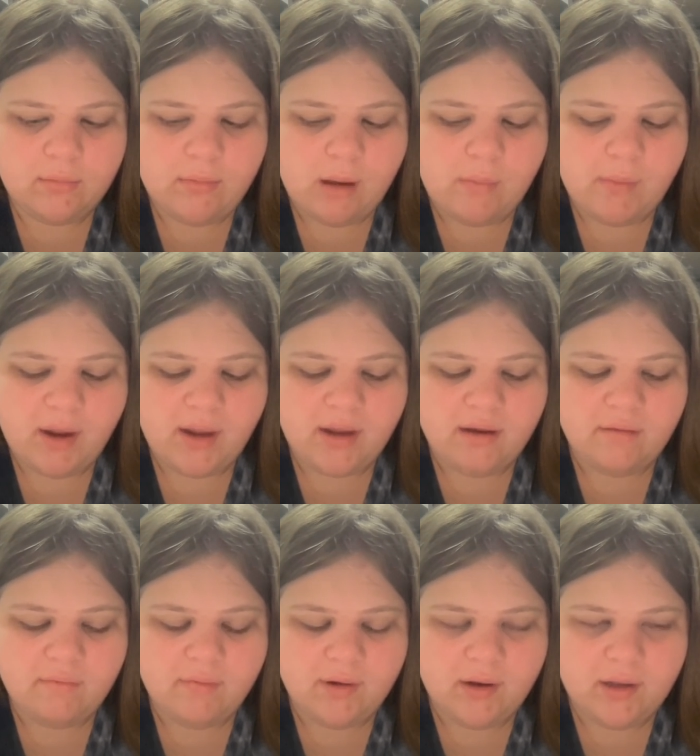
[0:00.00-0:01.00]
mic
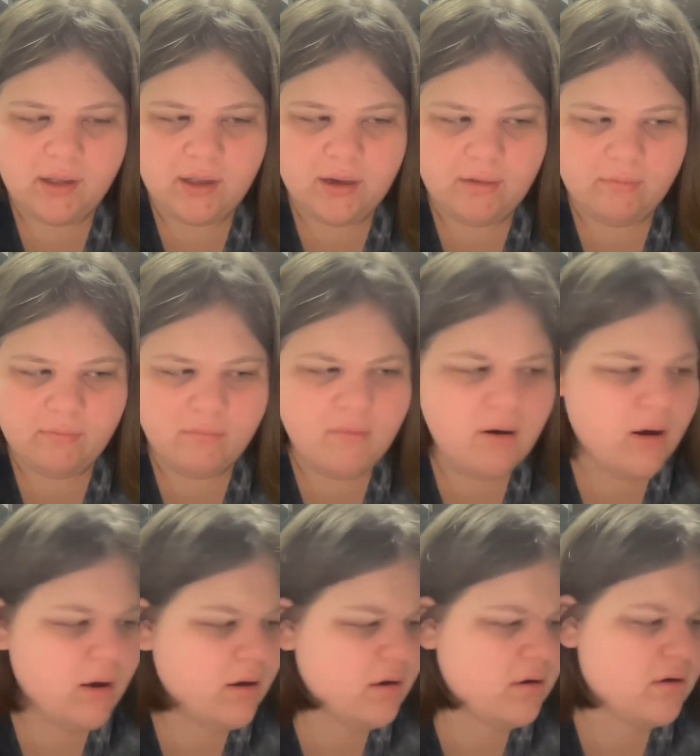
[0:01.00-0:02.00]
would
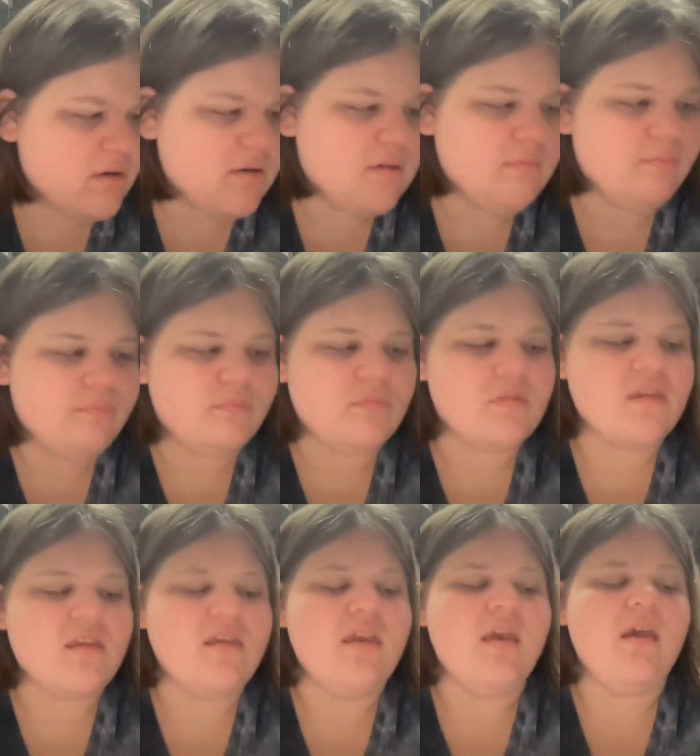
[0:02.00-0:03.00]
work
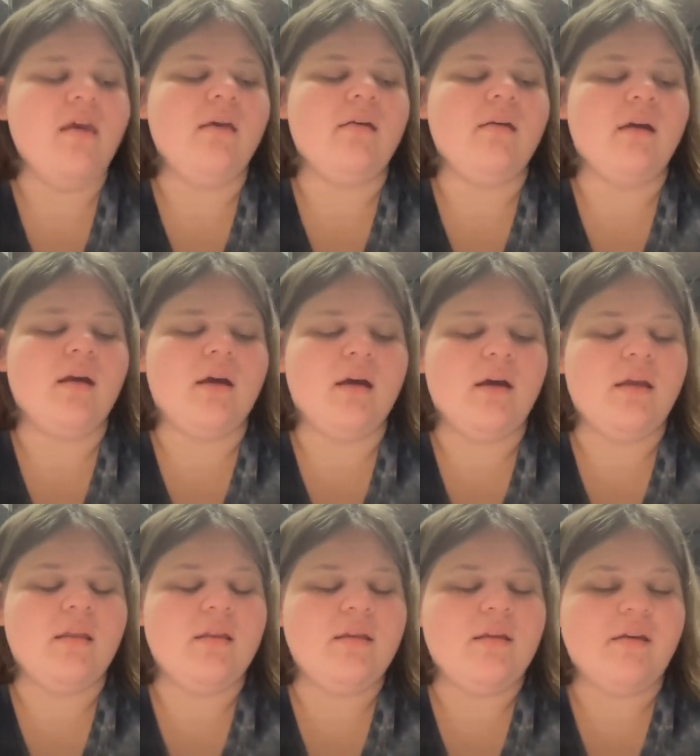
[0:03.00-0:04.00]
uh,
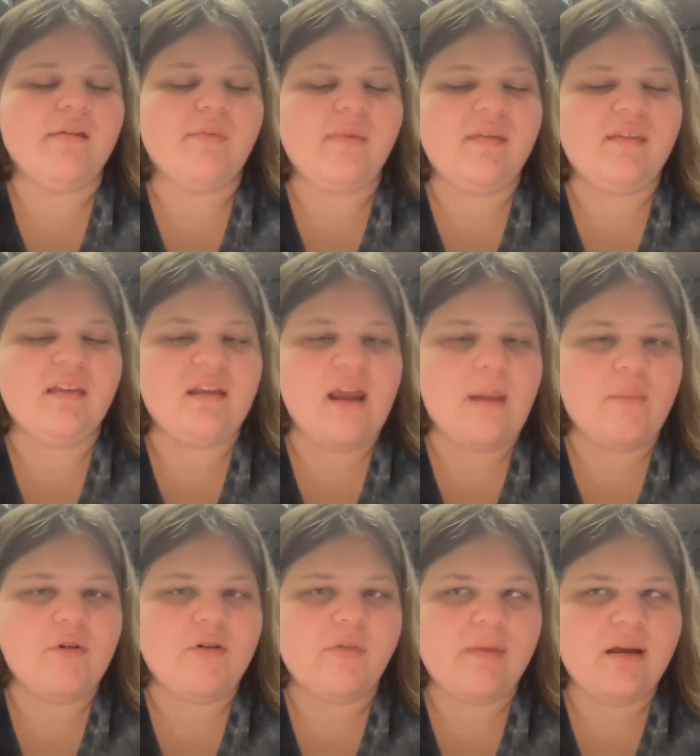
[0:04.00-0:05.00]
the USB-C
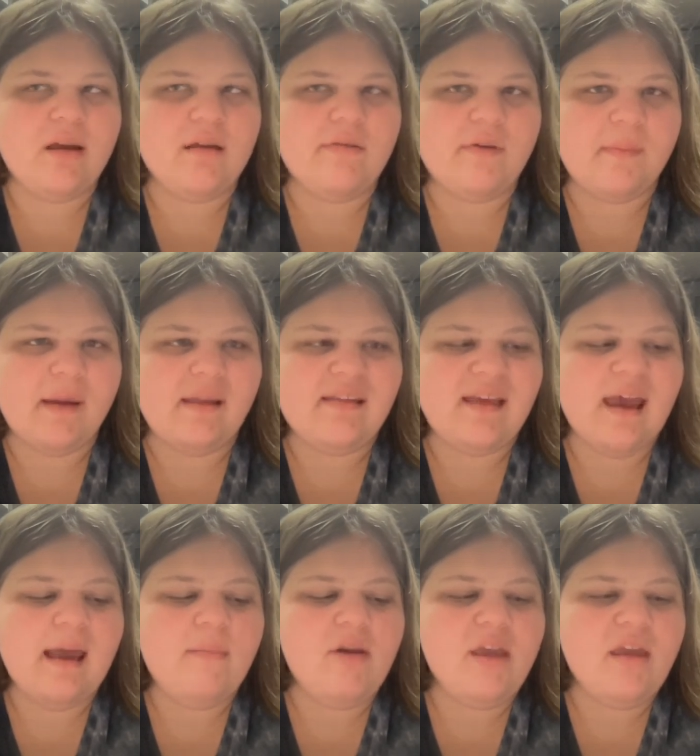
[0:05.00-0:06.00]
adapter will be good for my
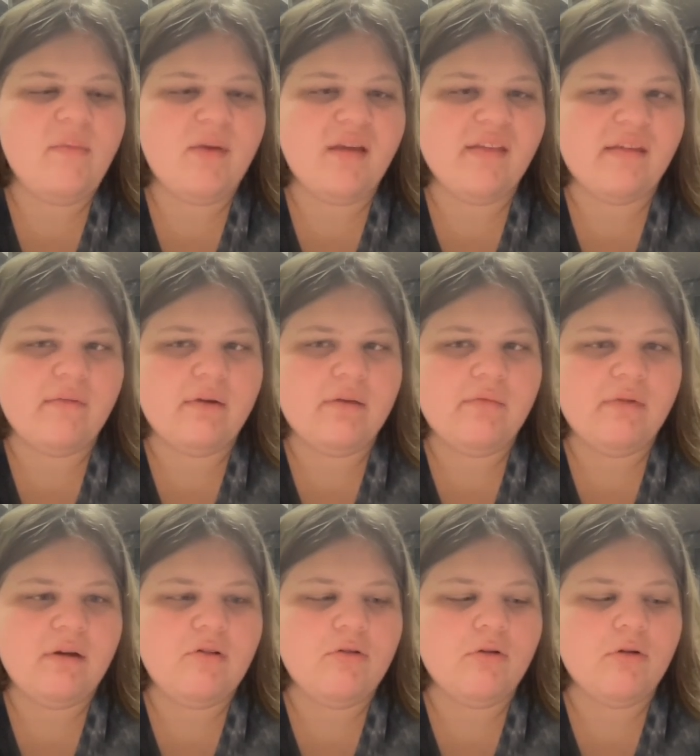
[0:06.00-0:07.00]
tablet because I want to
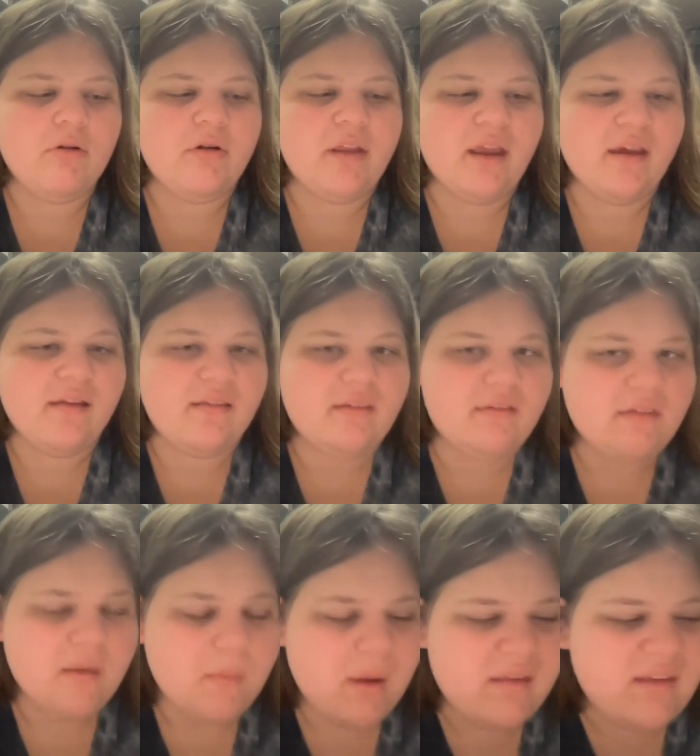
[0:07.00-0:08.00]
record, yes,
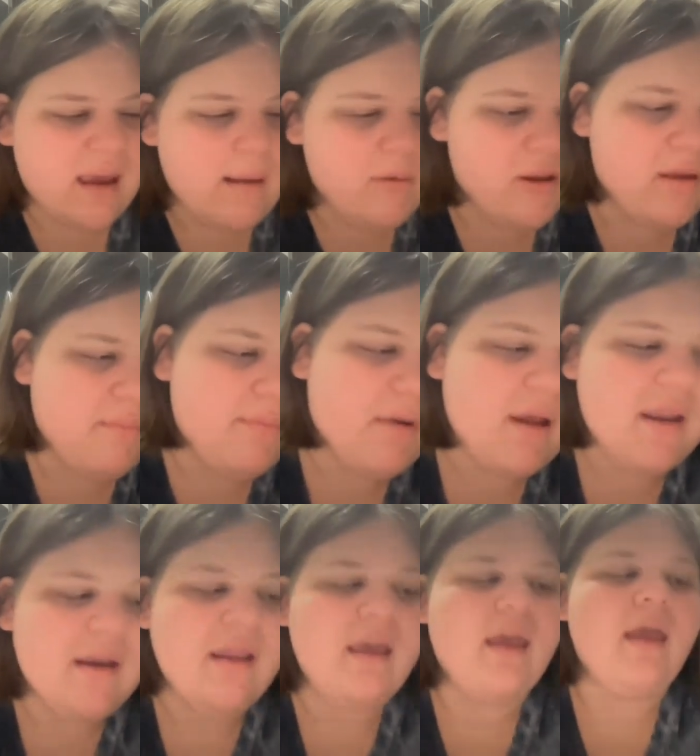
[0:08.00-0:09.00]
using my tablet, but
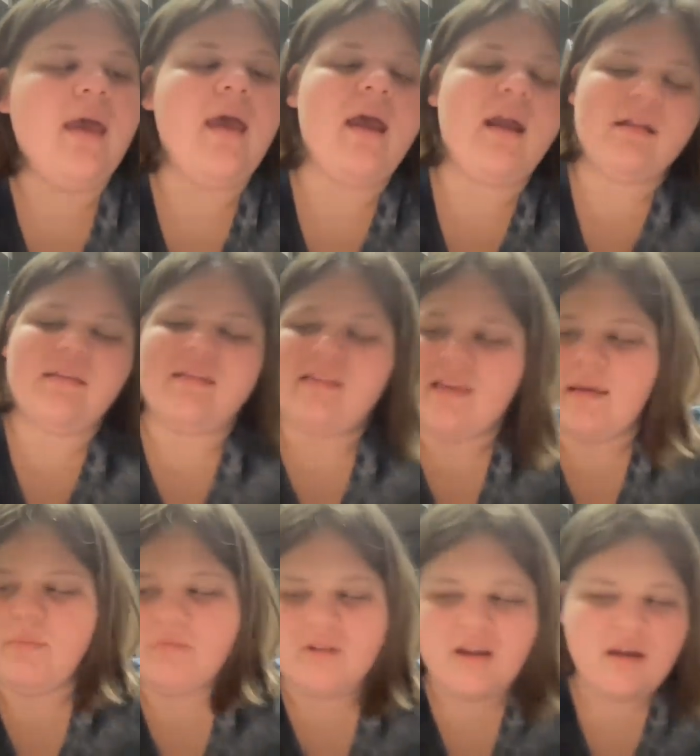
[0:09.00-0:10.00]
at the
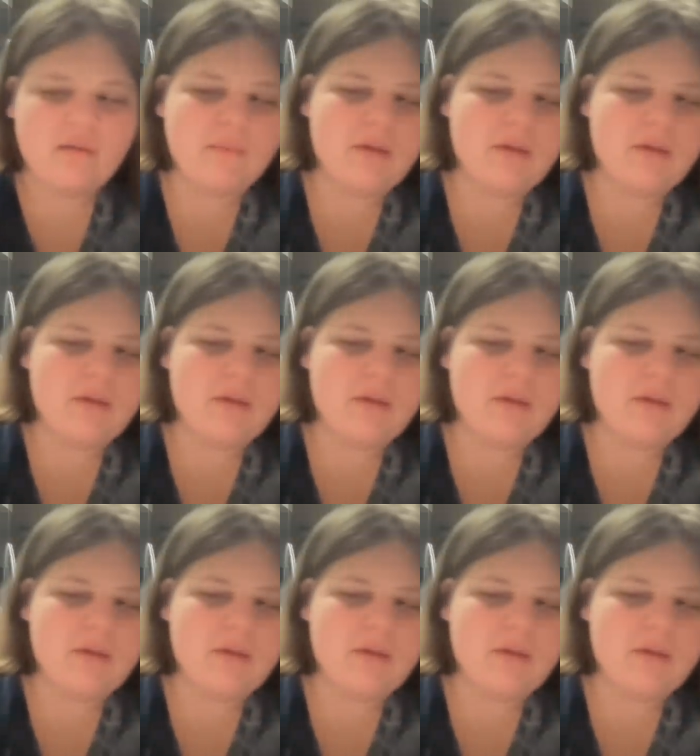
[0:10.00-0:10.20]
same time, I